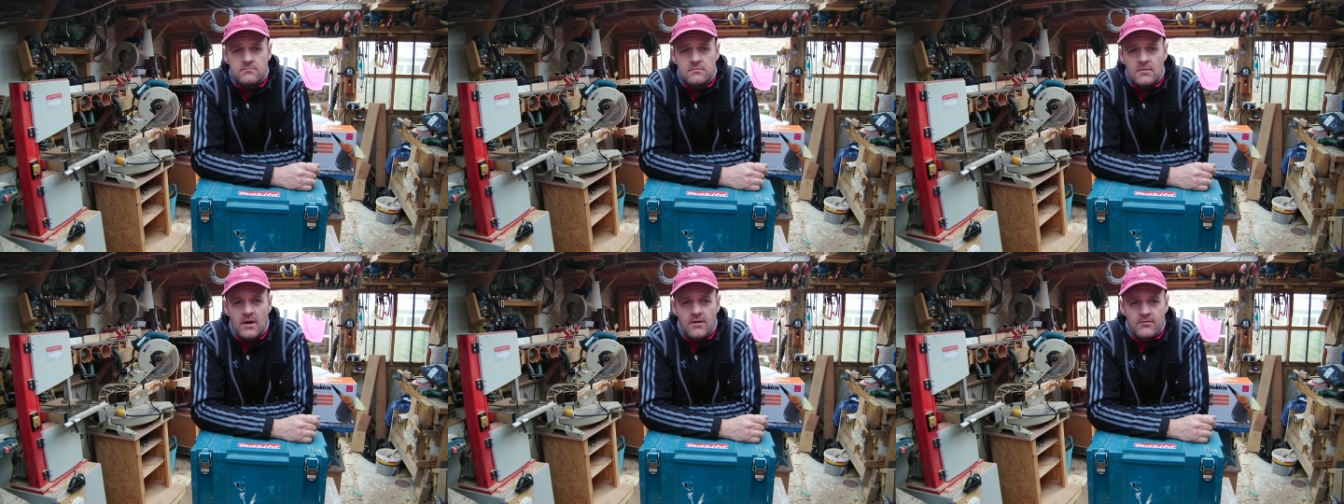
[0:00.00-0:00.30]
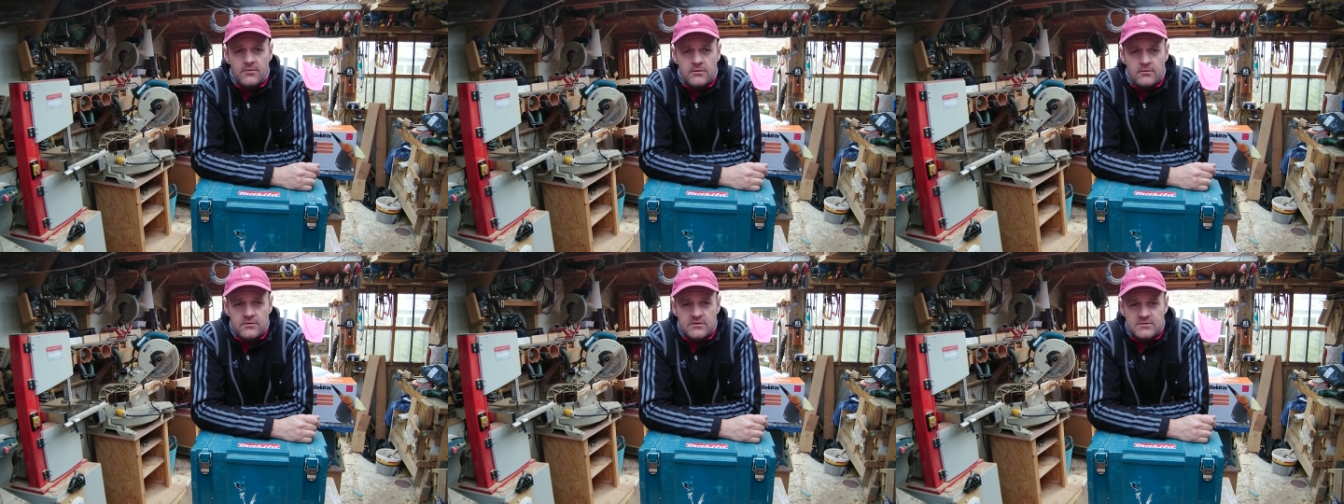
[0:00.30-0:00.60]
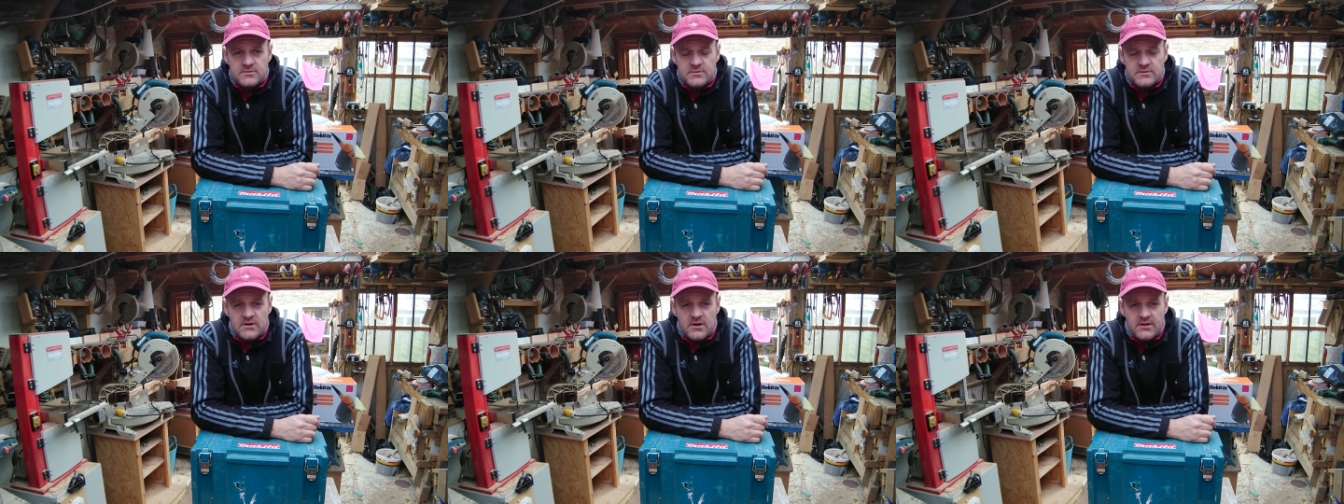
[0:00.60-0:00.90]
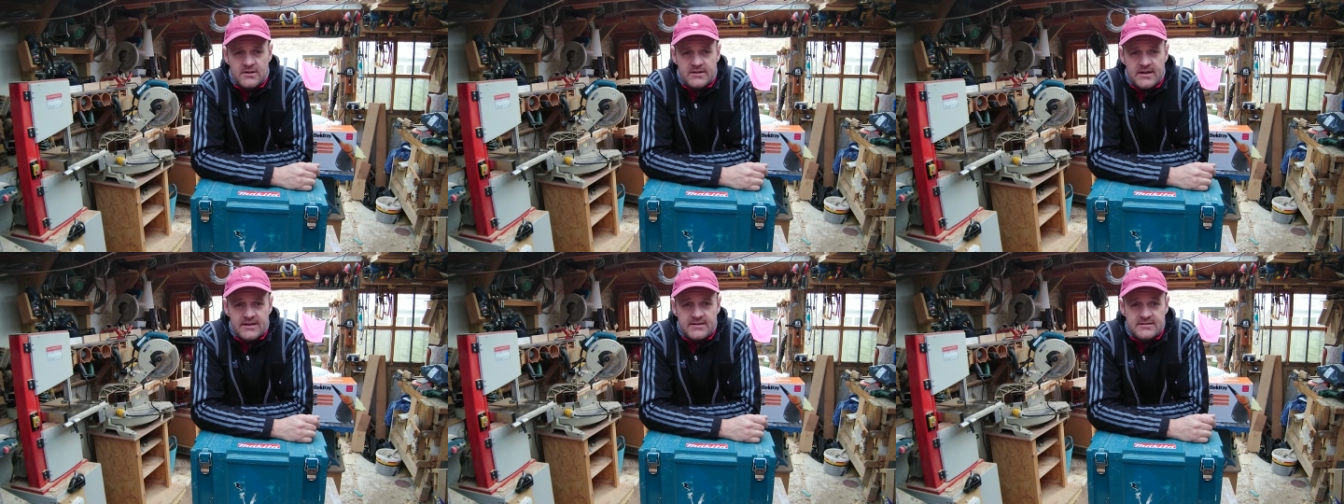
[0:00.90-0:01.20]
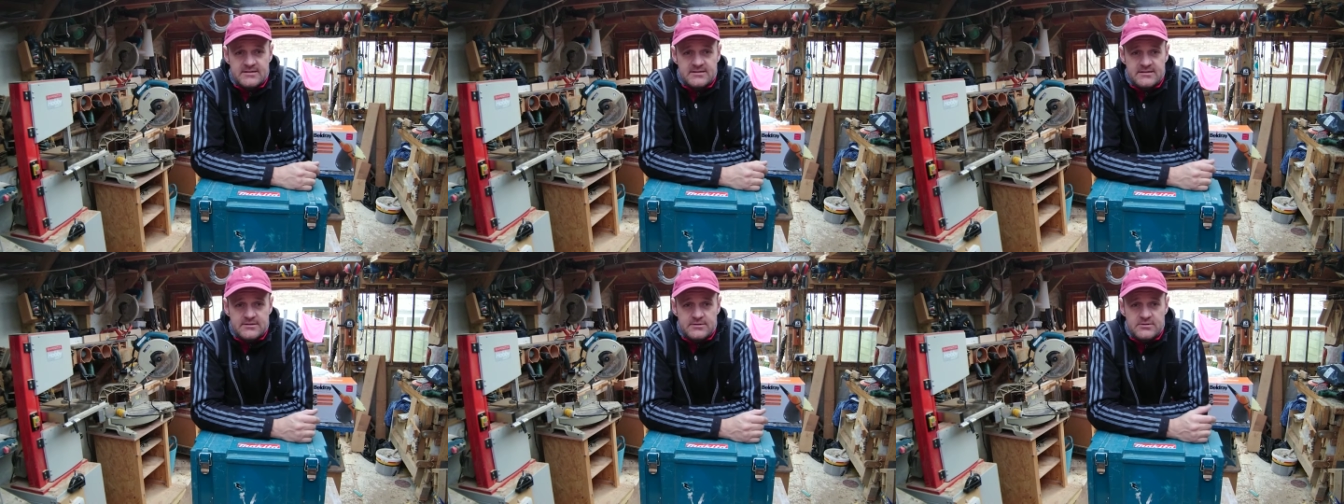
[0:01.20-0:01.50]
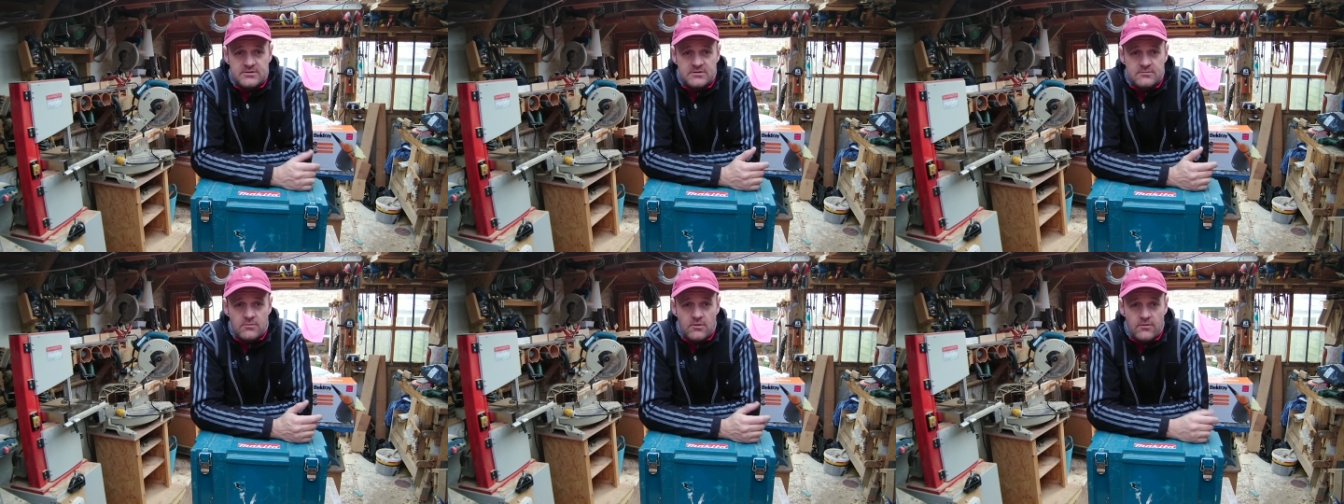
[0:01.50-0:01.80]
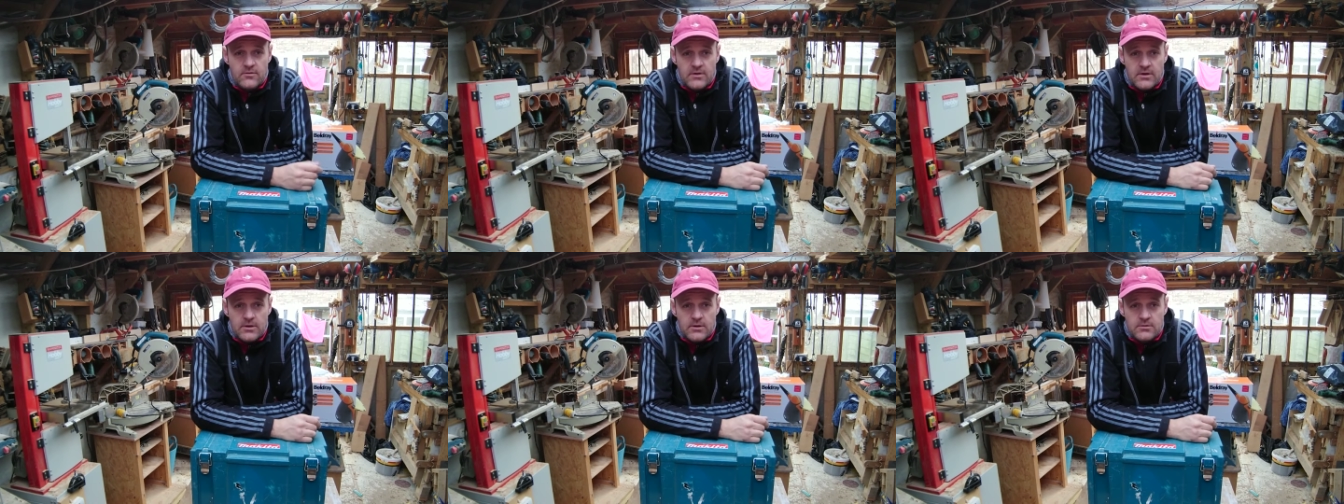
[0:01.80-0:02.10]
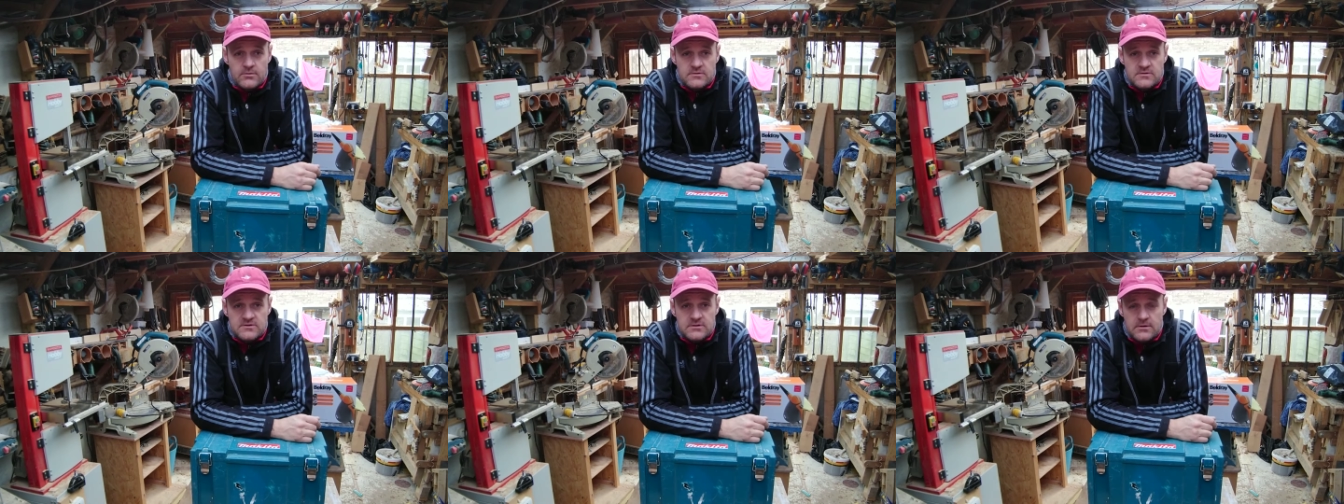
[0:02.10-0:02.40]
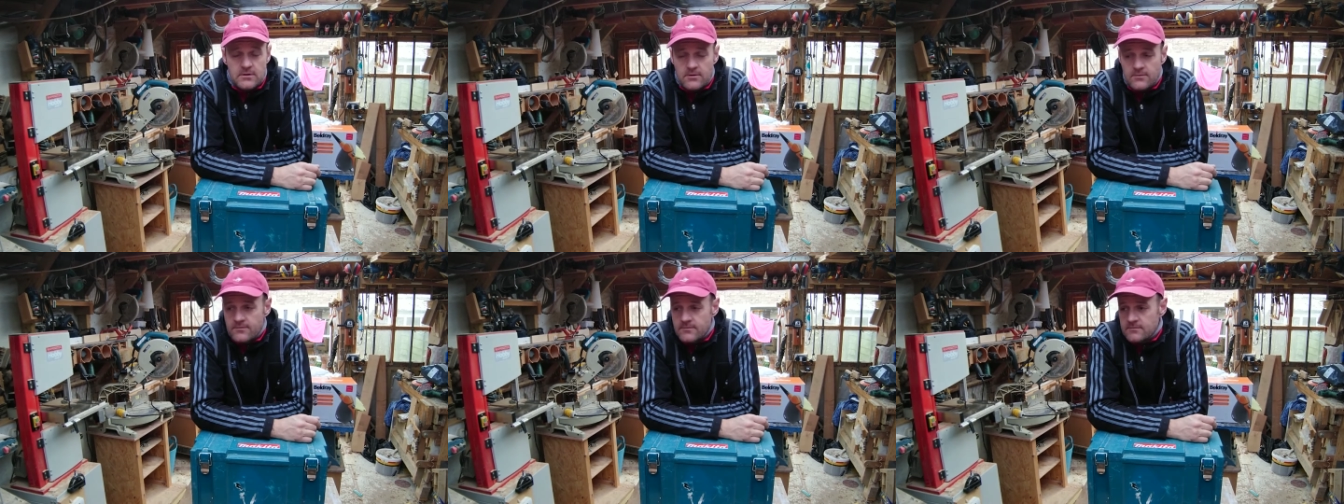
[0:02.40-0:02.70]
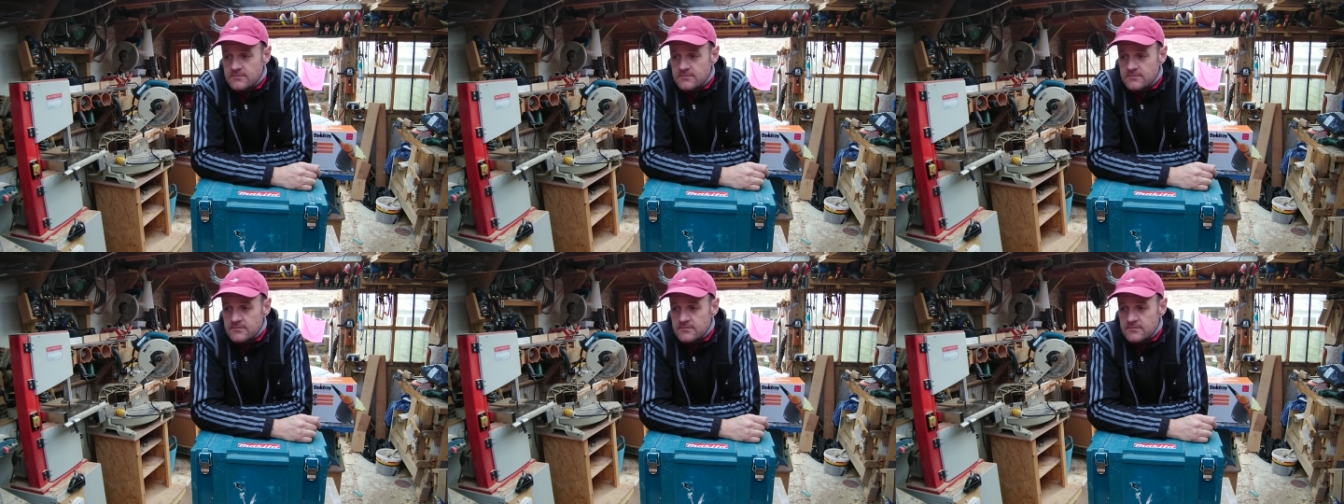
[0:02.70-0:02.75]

over the Christmas holidays is do some reviews of